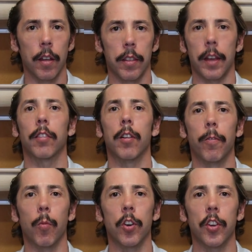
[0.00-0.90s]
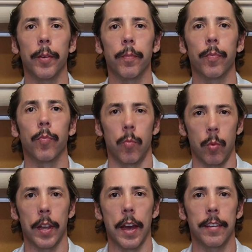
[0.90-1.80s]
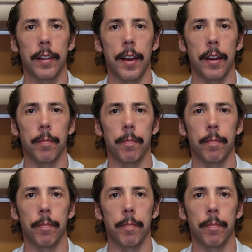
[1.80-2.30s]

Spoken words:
Thanks a lot for watching. We'll catch you later.